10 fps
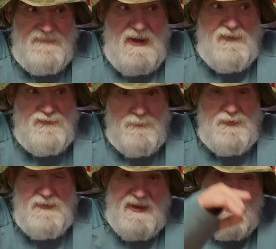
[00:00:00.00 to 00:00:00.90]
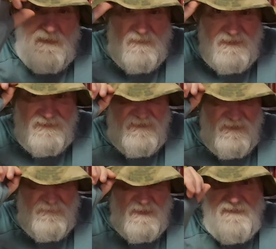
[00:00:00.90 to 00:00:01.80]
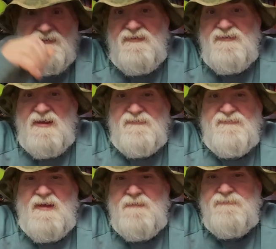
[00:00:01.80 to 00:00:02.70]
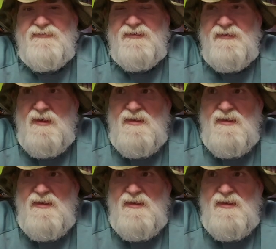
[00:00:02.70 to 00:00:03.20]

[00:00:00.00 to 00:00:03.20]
actual boonie hat, which this one is ATAX FG,